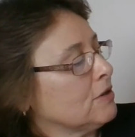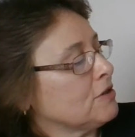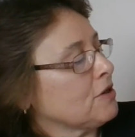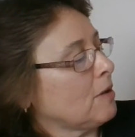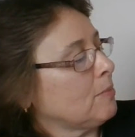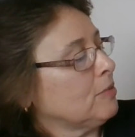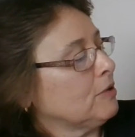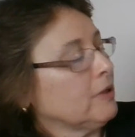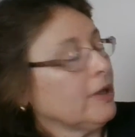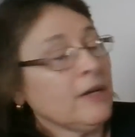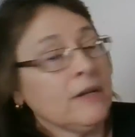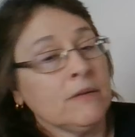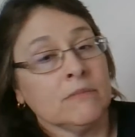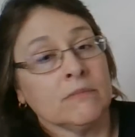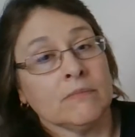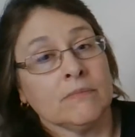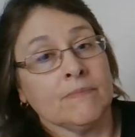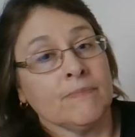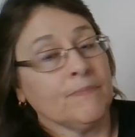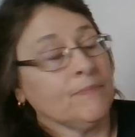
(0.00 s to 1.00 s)
double it.
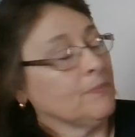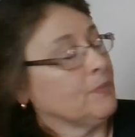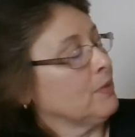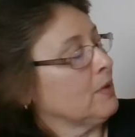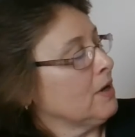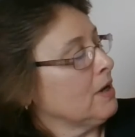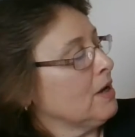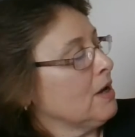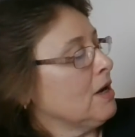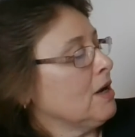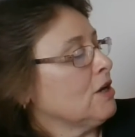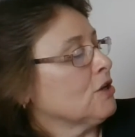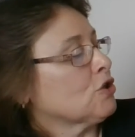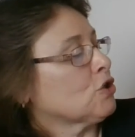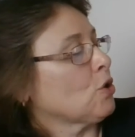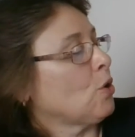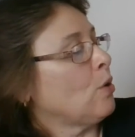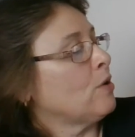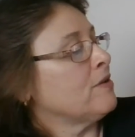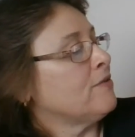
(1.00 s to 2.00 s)

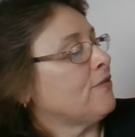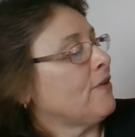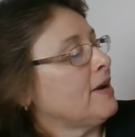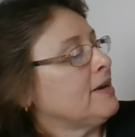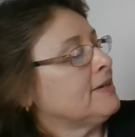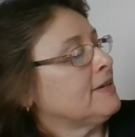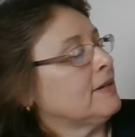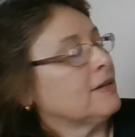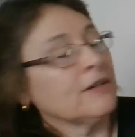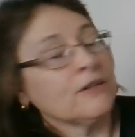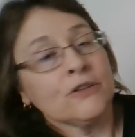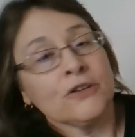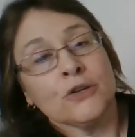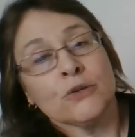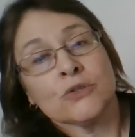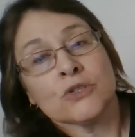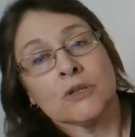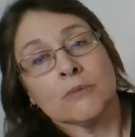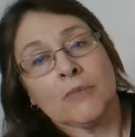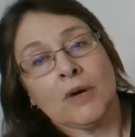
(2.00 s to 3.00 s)
So if I didn't
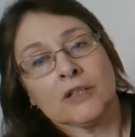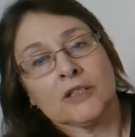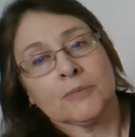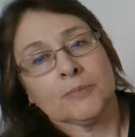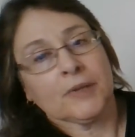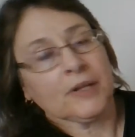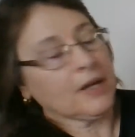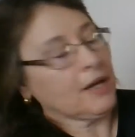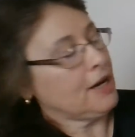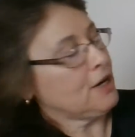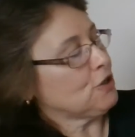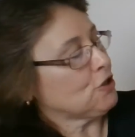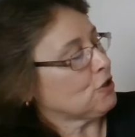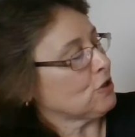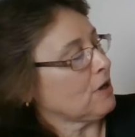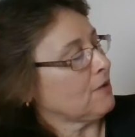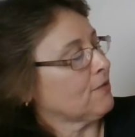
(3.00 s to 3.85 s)
use the multiplication,